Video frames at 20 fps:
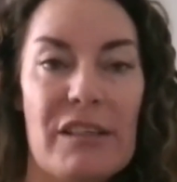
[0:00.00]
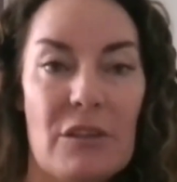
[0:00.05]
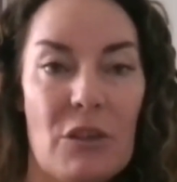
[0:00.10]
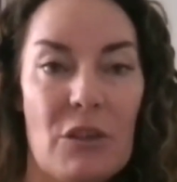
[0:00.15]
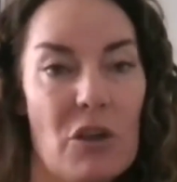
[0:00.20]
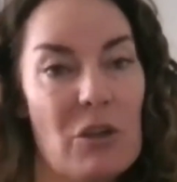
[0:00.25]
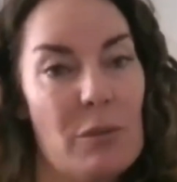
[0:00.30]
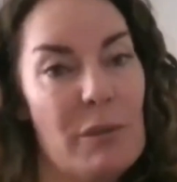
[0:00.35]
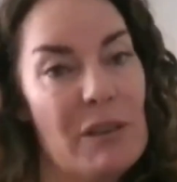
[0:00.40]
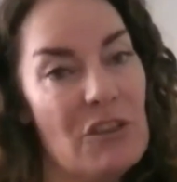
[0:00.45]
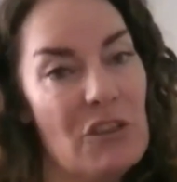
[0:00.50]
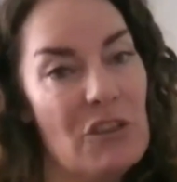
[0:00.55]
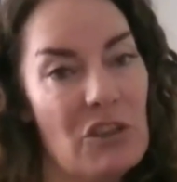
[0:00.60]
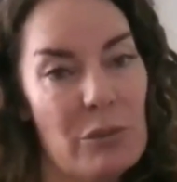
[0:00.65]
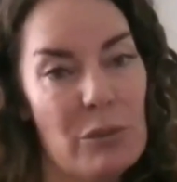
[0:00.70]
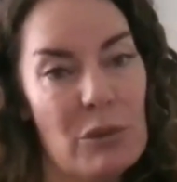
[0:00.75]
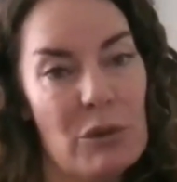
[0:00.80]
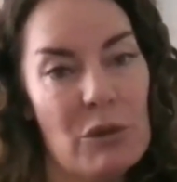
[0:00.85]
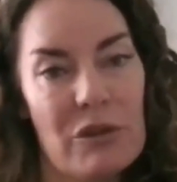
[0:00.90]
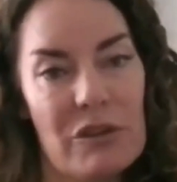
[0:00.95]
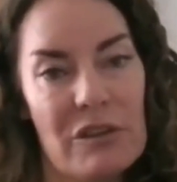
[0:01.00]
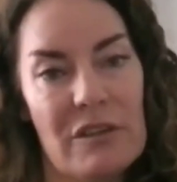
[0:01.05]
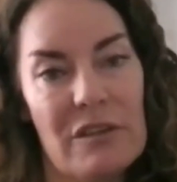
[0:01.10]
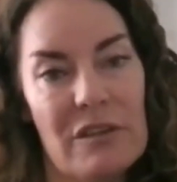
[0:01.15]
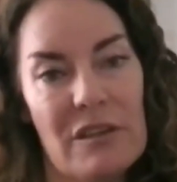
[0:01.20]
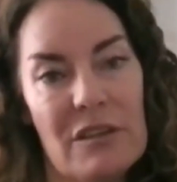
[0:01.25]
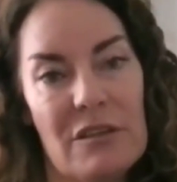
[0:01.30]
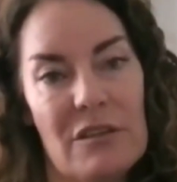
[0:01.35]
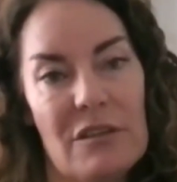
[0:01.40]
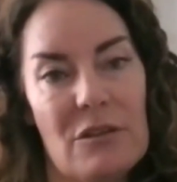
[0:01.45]
Is it going to be 2 books?
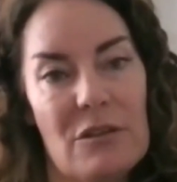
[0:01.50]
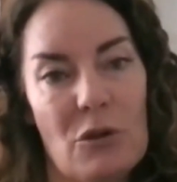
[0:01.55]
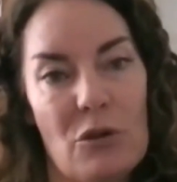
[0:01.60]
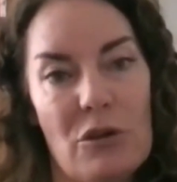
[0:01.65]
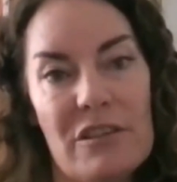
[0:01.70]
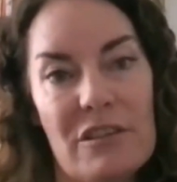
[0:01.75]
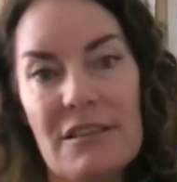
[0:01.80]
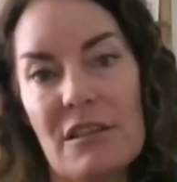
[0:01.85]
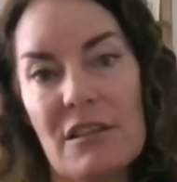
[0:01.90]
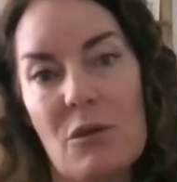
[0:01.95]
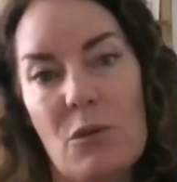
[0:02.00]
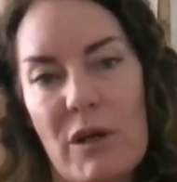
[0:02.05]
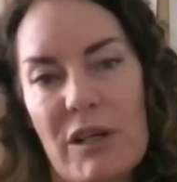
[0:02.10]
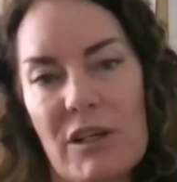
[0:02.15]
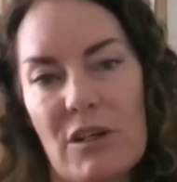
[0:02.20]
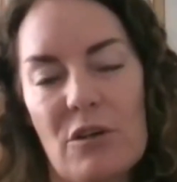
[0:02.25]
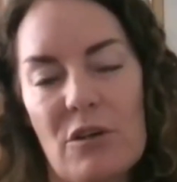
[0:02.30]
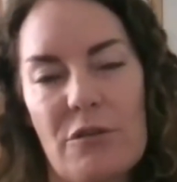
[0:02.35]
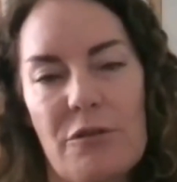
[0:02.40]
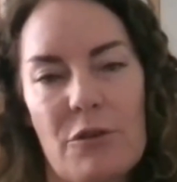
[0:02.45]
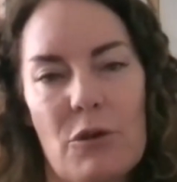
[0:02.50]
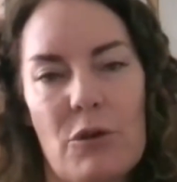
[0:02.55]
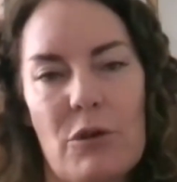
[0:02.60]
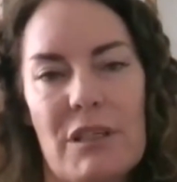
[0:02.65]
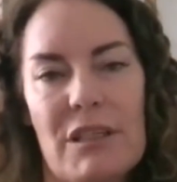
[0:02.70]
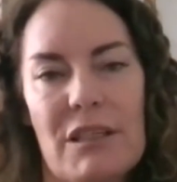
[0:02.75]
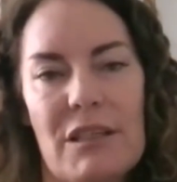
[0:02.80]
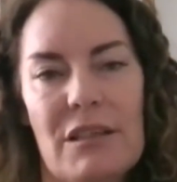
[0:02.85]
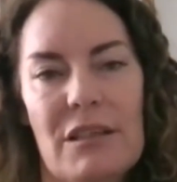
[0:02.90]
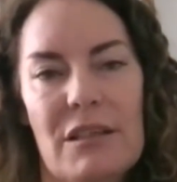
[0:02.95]
Is it a one-off,
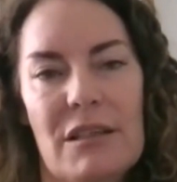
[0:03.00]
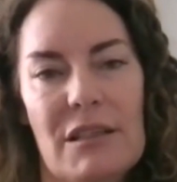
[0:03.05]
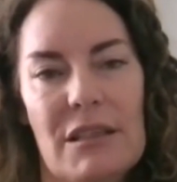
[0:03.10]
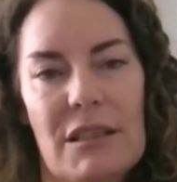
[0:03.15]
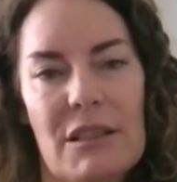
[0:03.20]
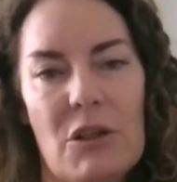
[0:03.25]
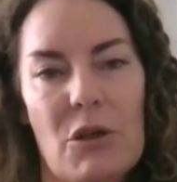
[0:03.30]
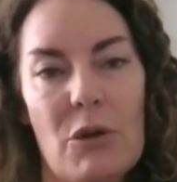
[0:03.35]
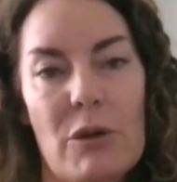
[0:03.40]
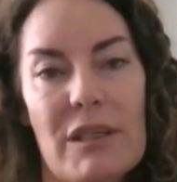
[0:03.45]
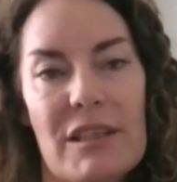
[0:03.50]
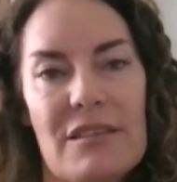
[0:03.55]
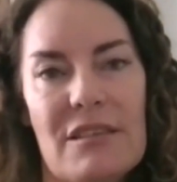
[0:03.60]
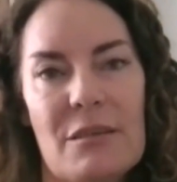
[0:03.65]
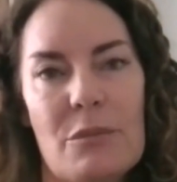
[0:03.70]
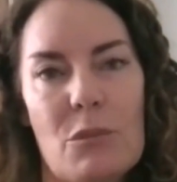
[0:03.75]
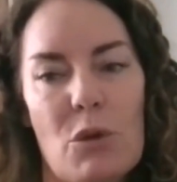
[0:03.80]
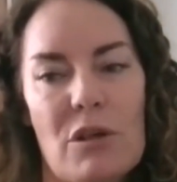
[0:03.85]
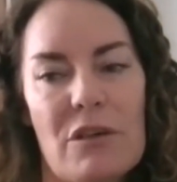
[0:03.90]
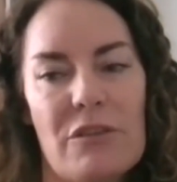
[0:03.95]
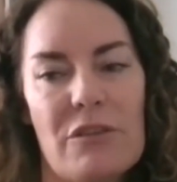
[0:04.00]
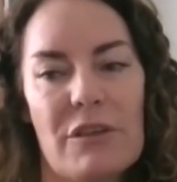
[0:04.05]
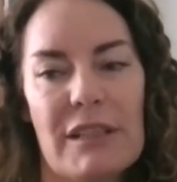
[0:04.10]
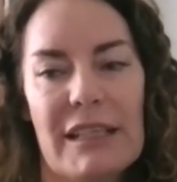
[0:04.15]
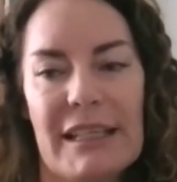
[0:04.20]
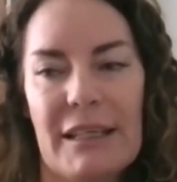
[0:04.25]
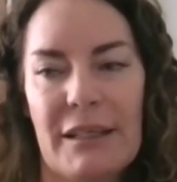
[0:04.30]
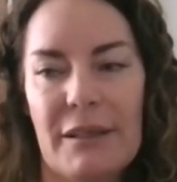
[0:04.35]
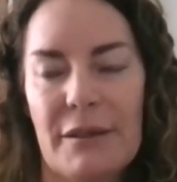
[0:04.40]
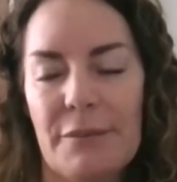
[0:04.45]
or is it more
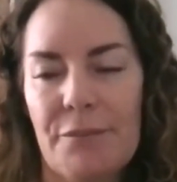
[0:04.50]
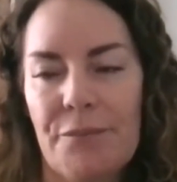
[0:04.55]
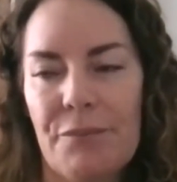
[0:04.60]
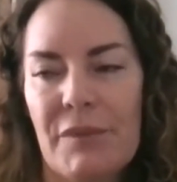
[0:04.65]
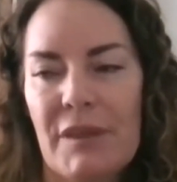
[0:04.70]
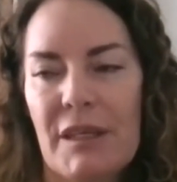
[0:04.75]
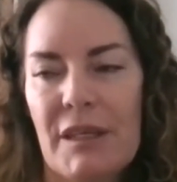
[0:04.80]
of a